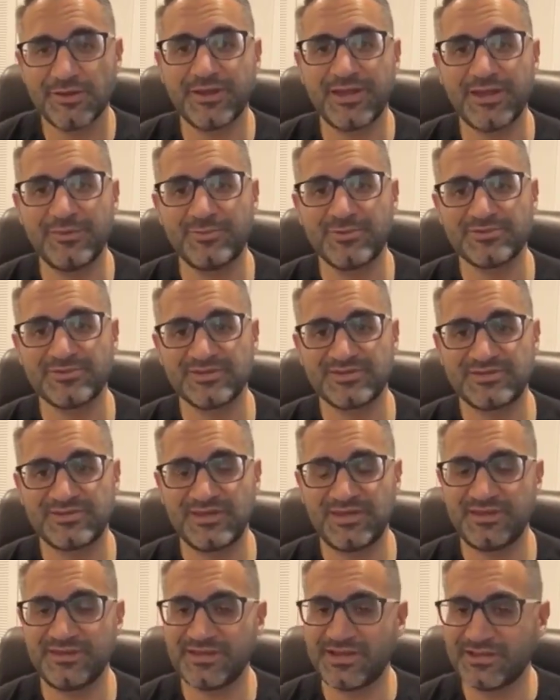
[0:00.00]
You're able to
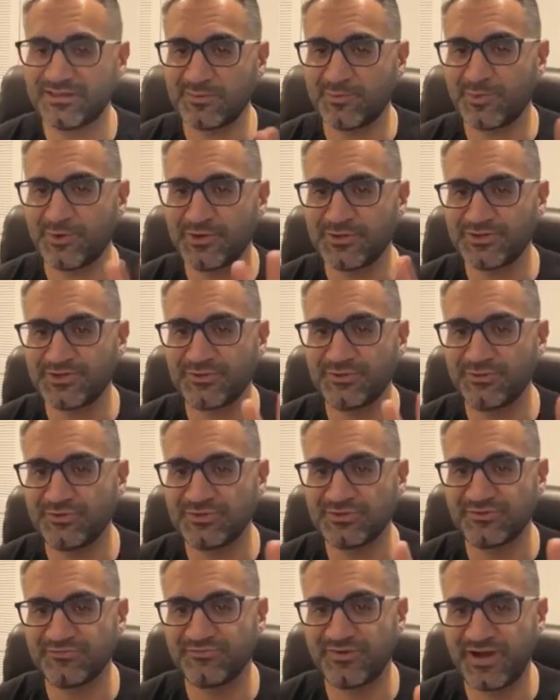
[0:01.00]
see not the person
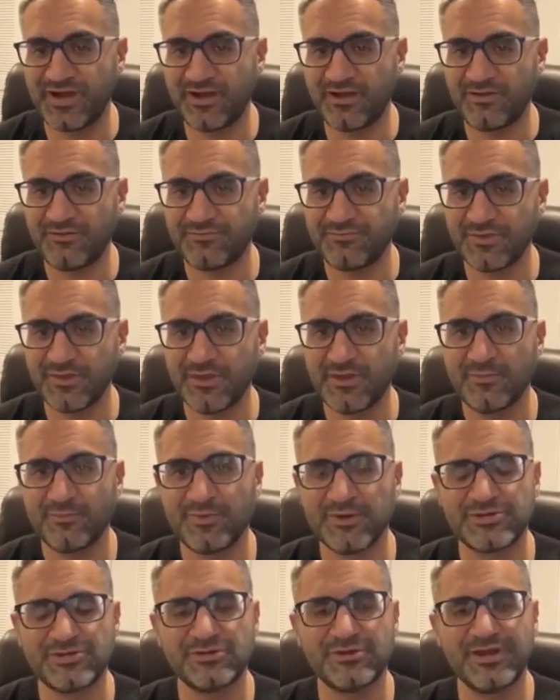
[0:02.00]
who's involved,
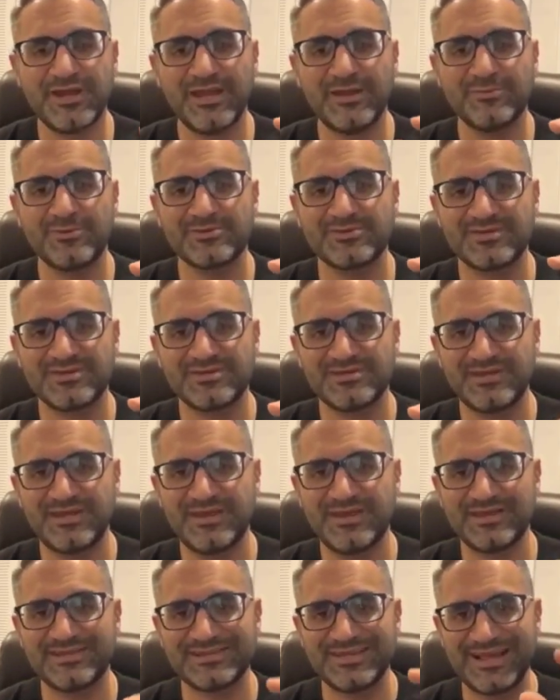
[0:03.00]
but you're able to
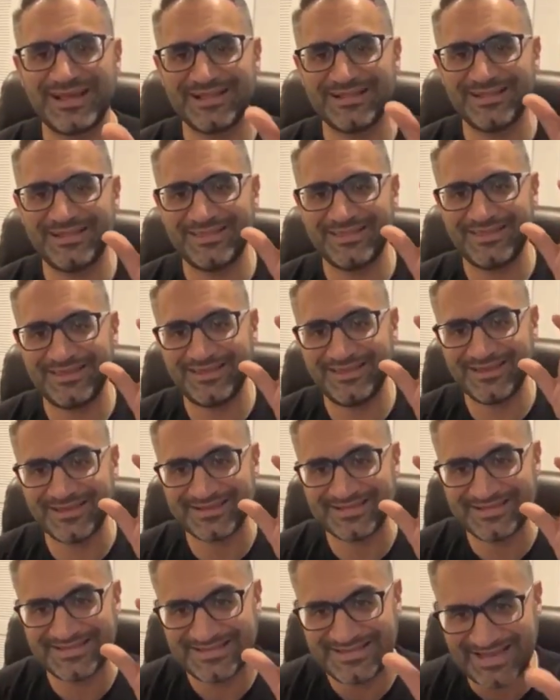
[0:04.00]
see exactly the
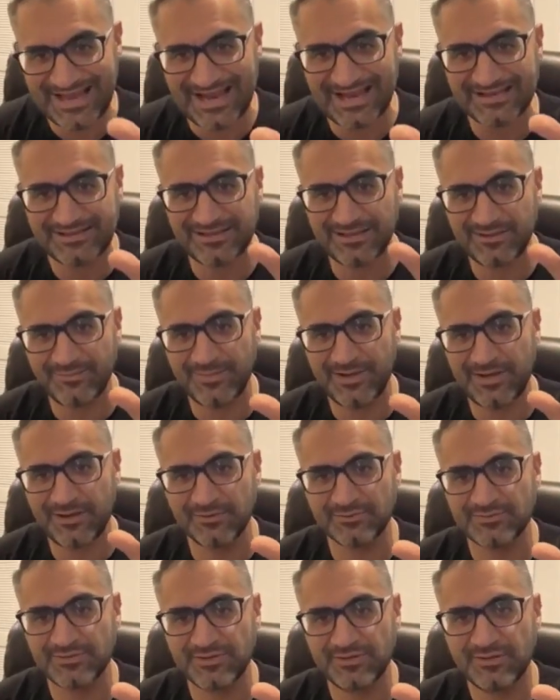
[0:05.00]
exact
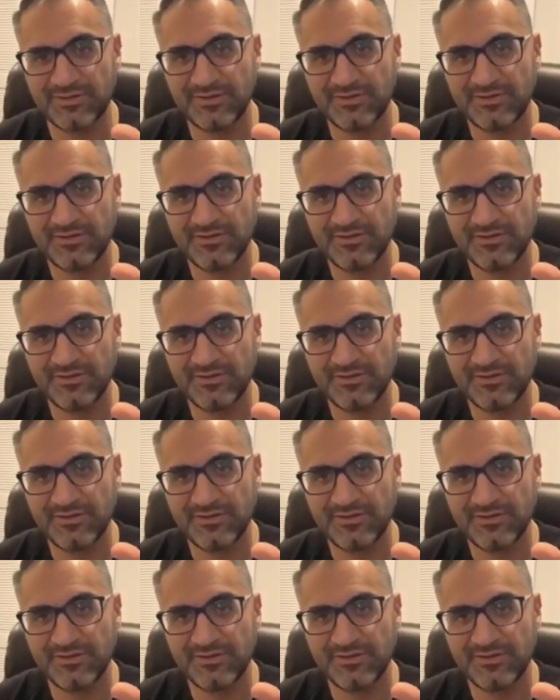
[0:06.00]
amount